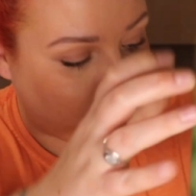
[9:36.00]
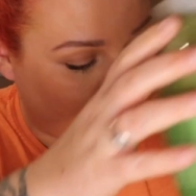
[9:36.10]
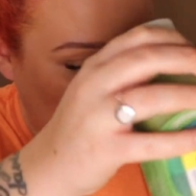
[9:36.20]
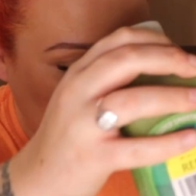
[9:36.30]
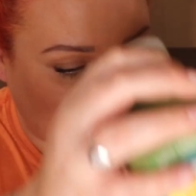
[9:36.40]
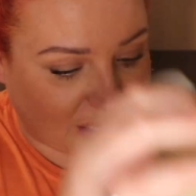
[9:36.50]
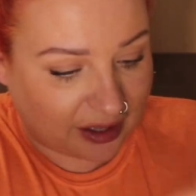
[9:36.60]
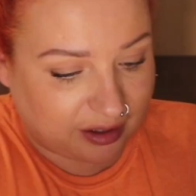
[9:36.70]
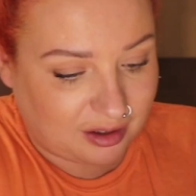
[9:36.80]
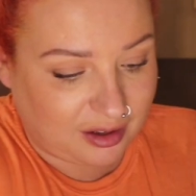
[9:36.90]
a
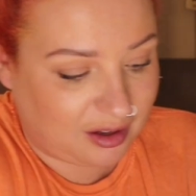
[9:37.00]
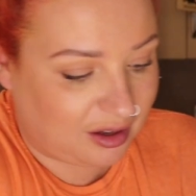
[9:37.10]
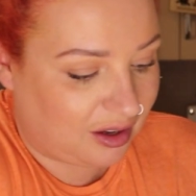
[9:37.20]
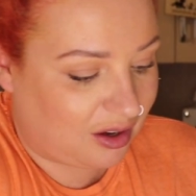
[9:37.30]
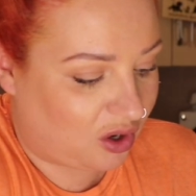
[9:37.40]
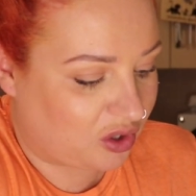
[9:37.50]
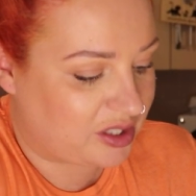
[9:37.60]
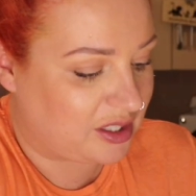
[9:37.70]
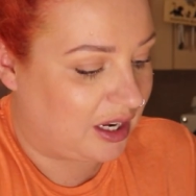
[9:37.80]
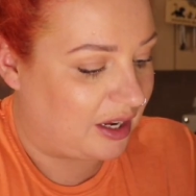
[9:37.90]
bargain.
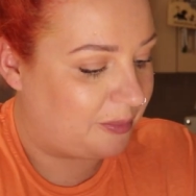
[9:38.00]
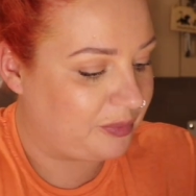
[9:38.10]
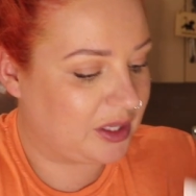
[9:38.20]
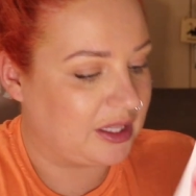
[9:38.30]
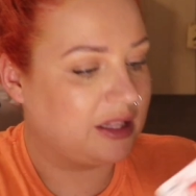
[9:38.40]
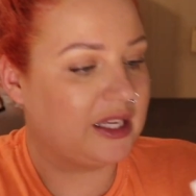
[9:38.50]
Honestly. And then